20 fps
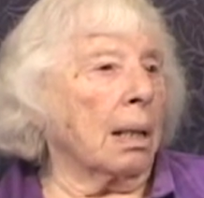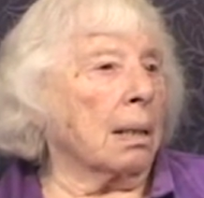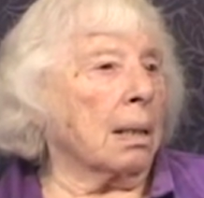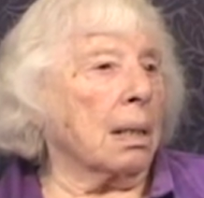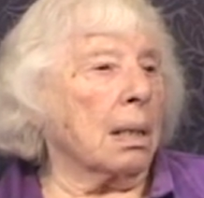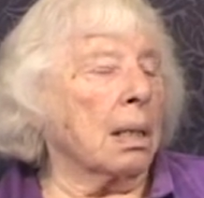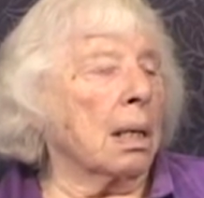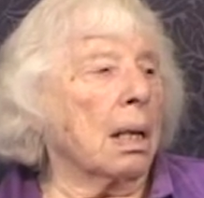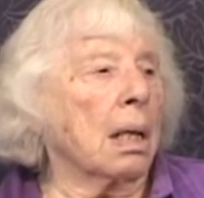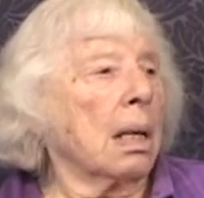
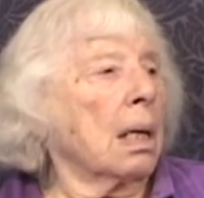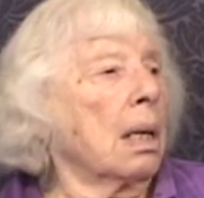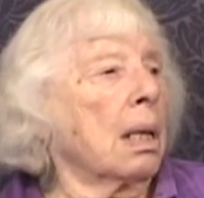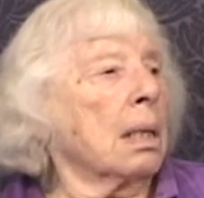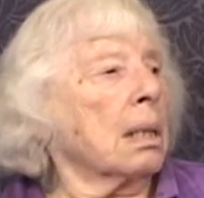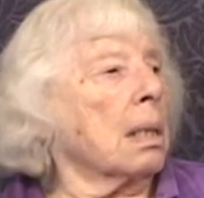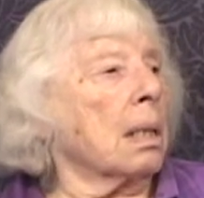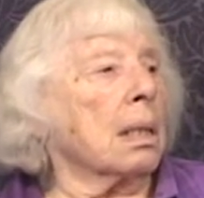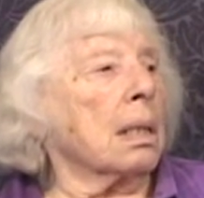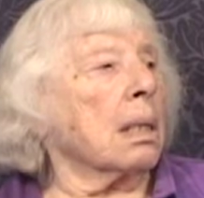It's
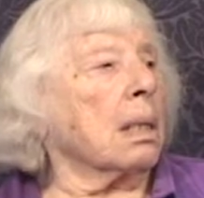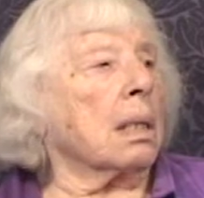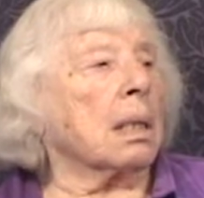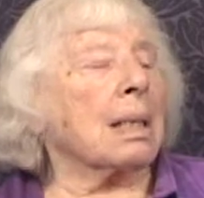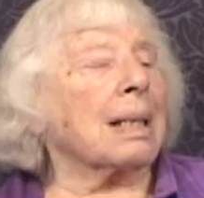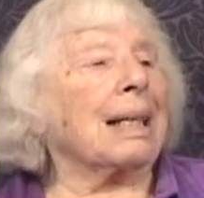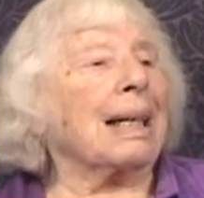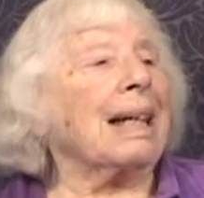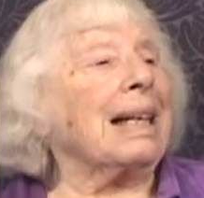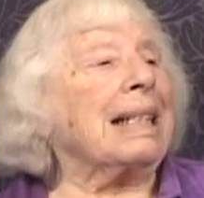just
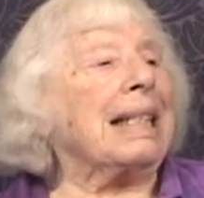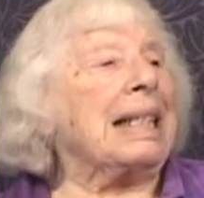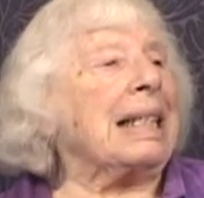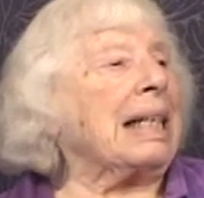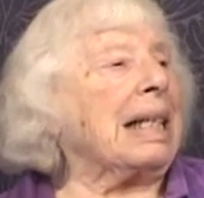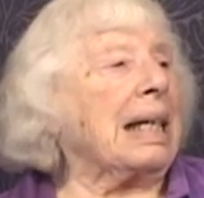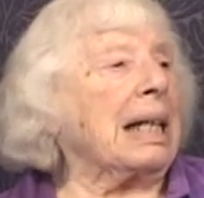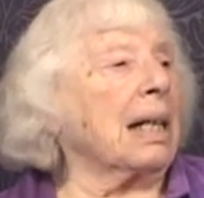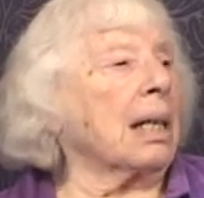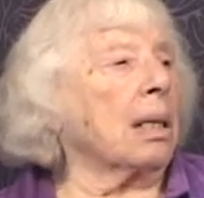
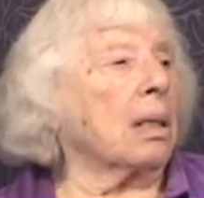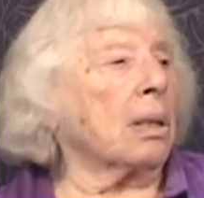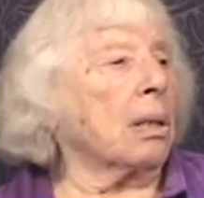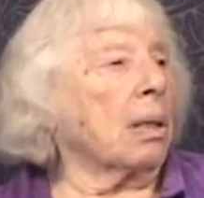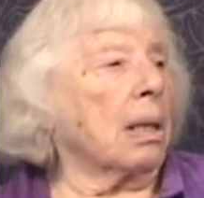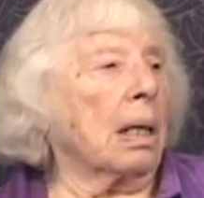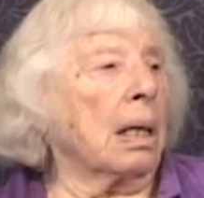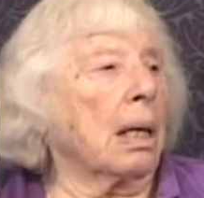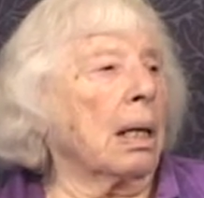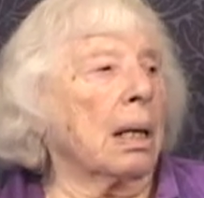disgusting
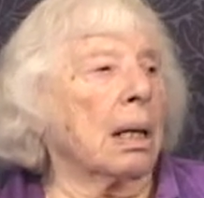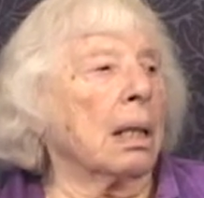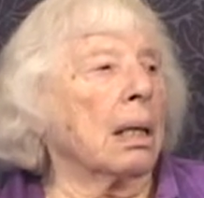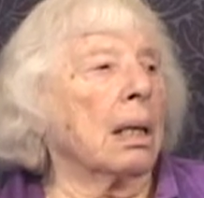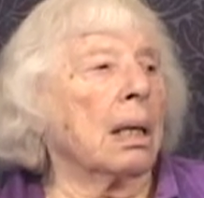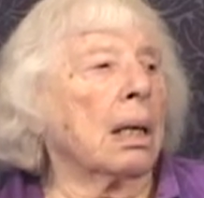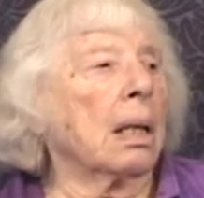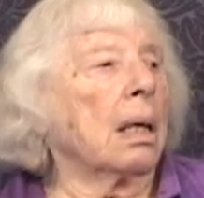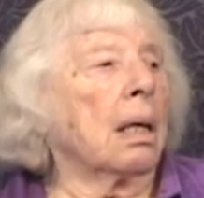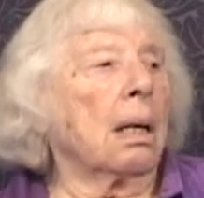to hear
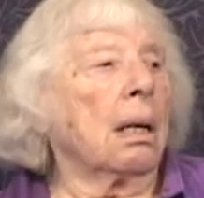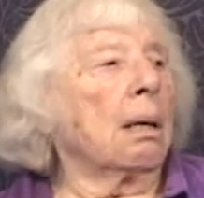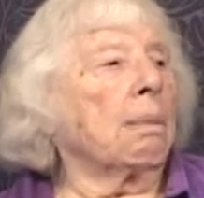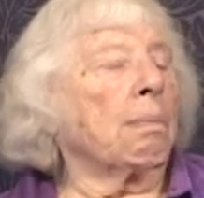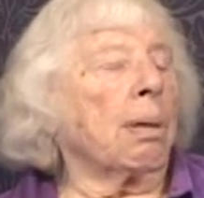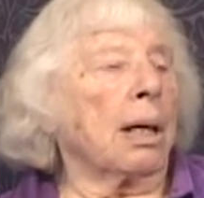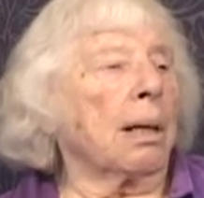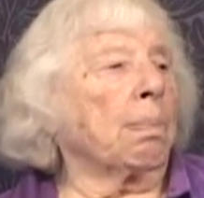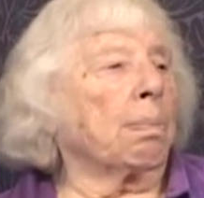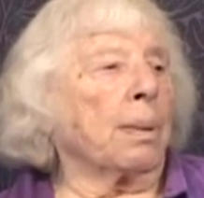
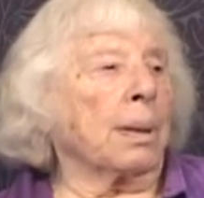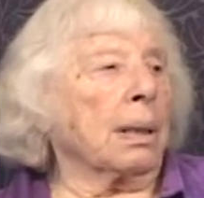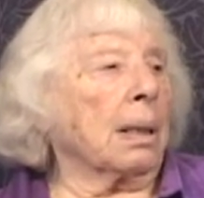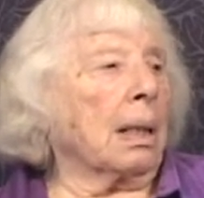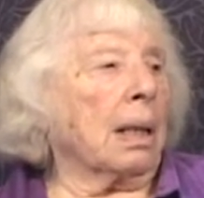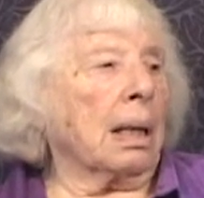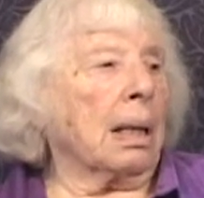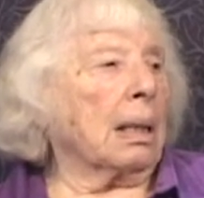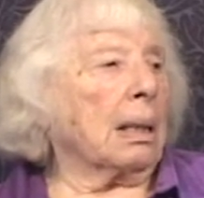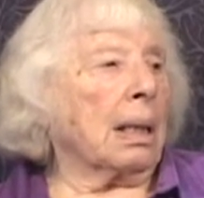people
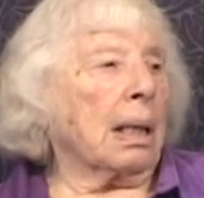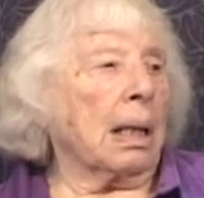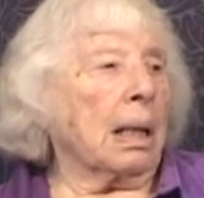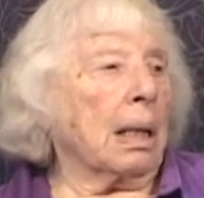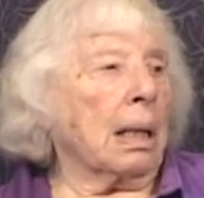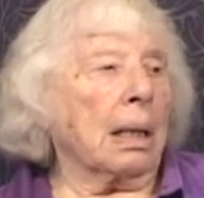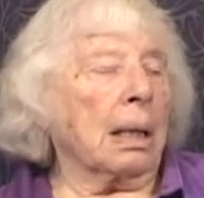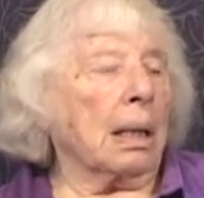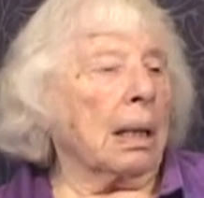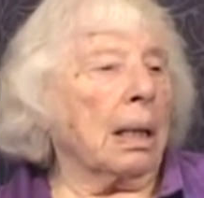aren't
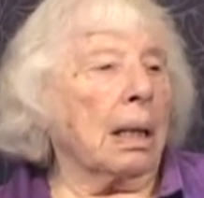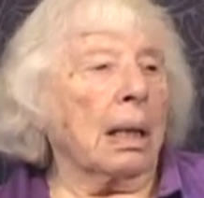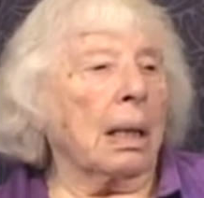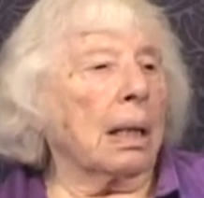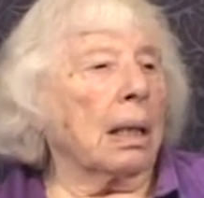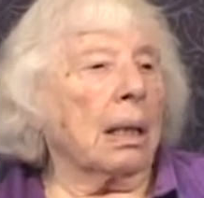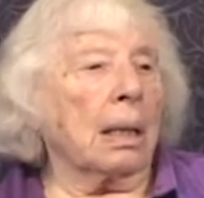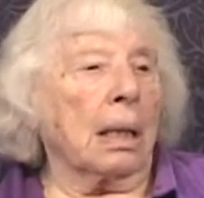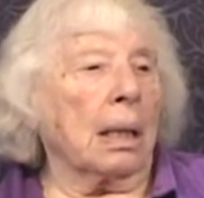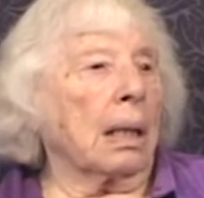getting the
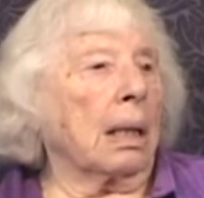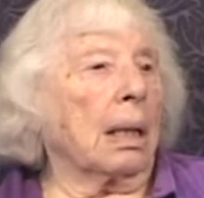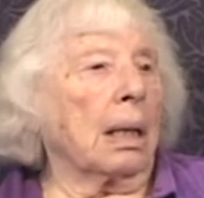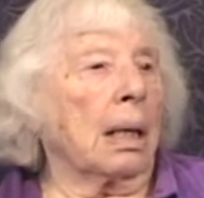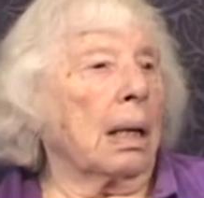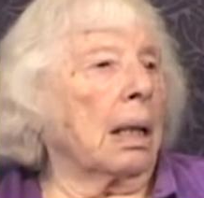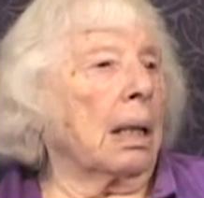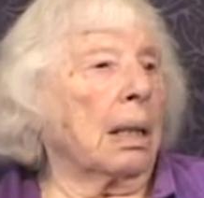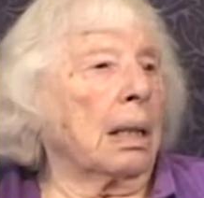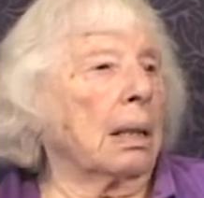care they
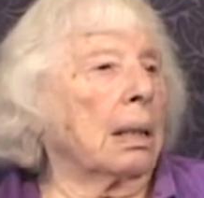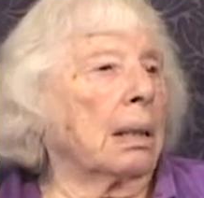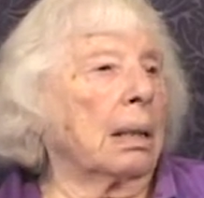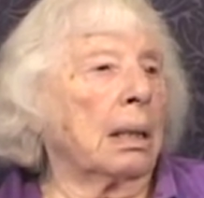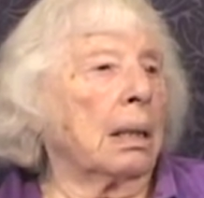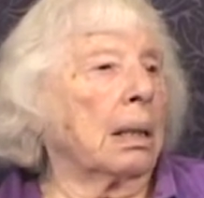need.